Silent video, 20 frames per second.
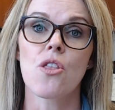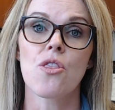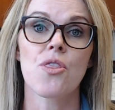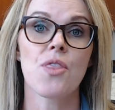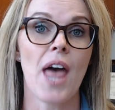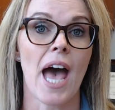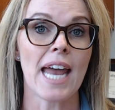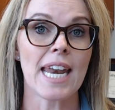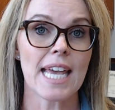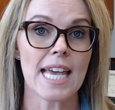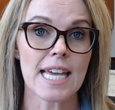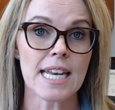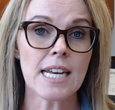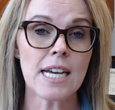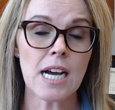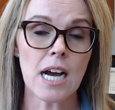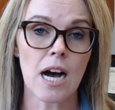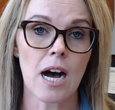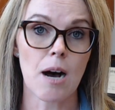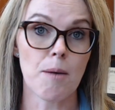that
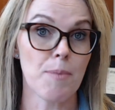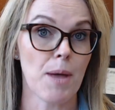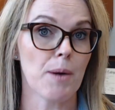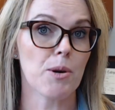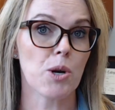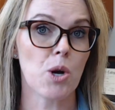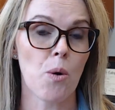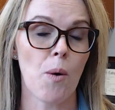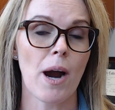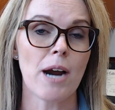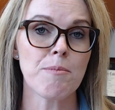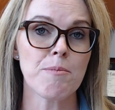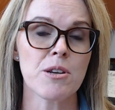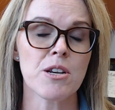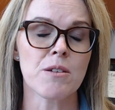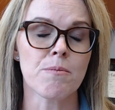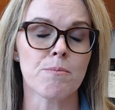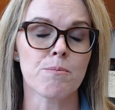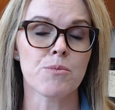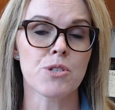income, that required
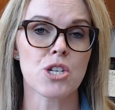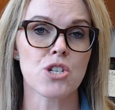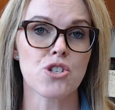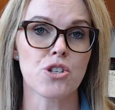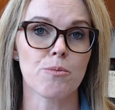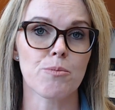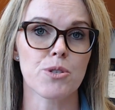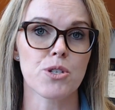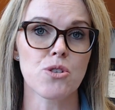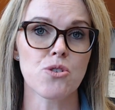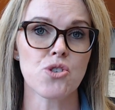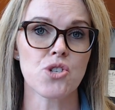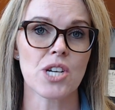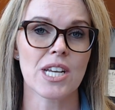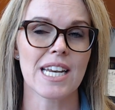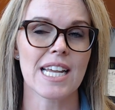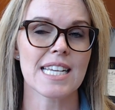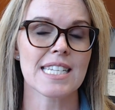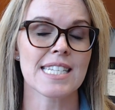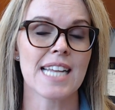minimum
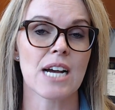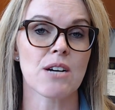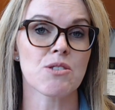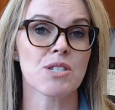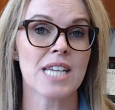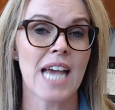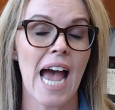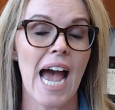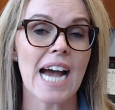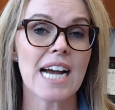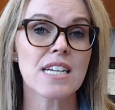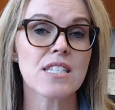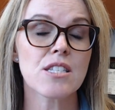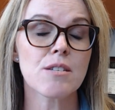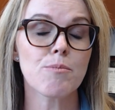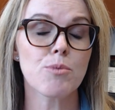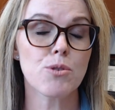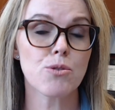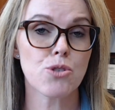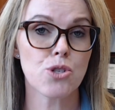distribution, is now
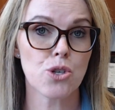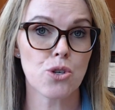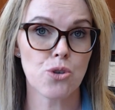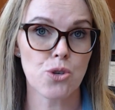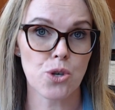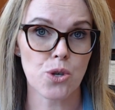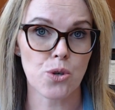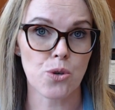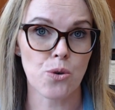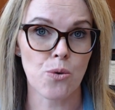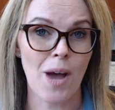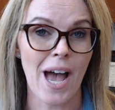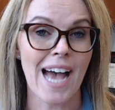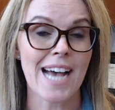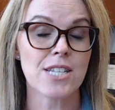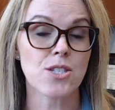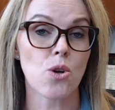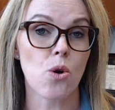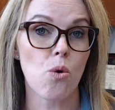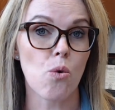taxable to you
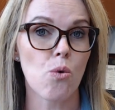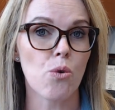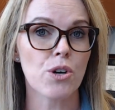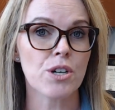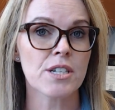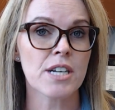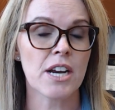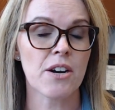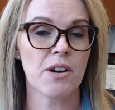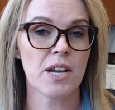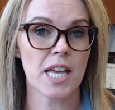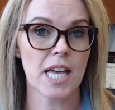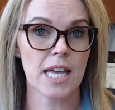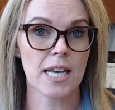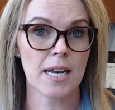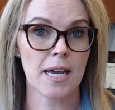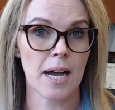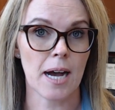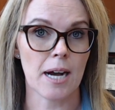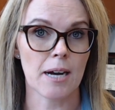as ordinary
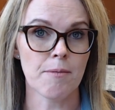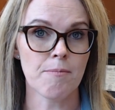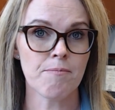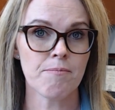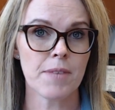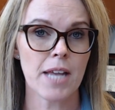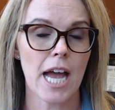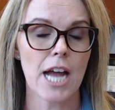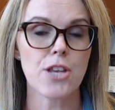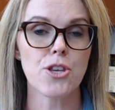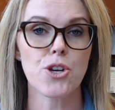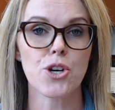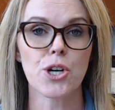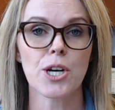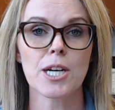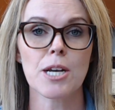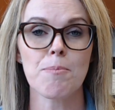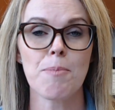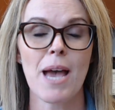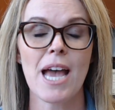income, and you're
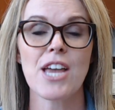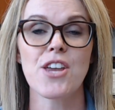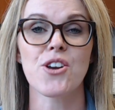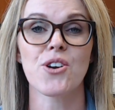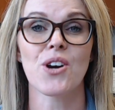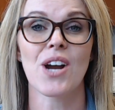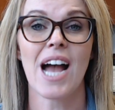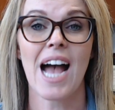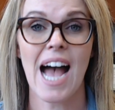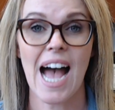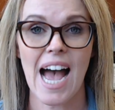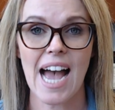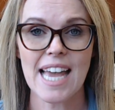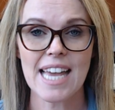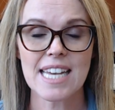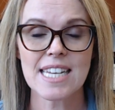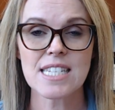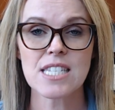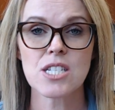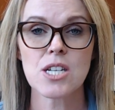going to pay your
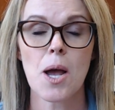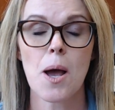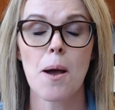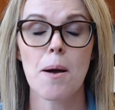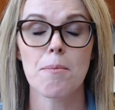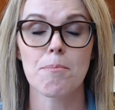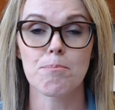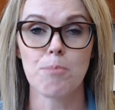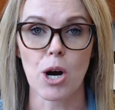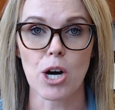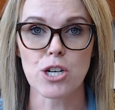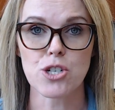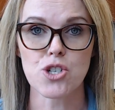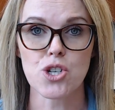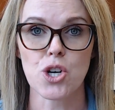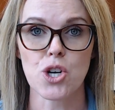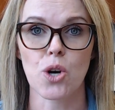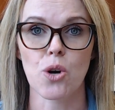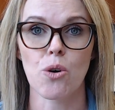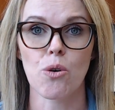highest
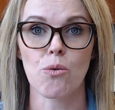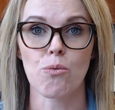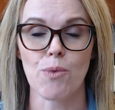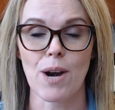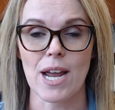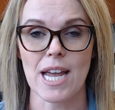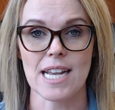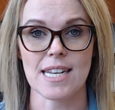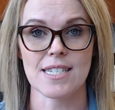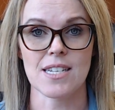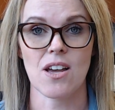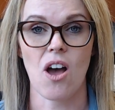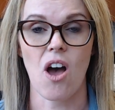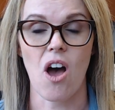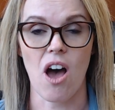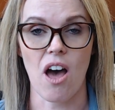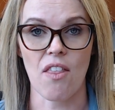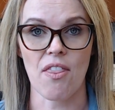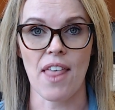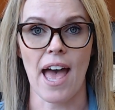marginal rate
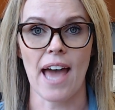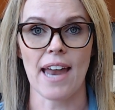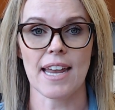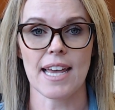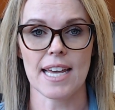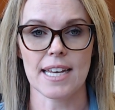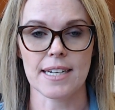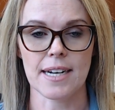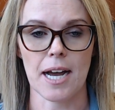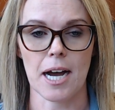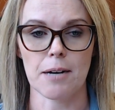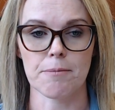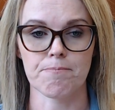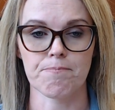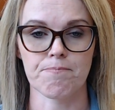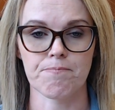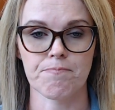on that income.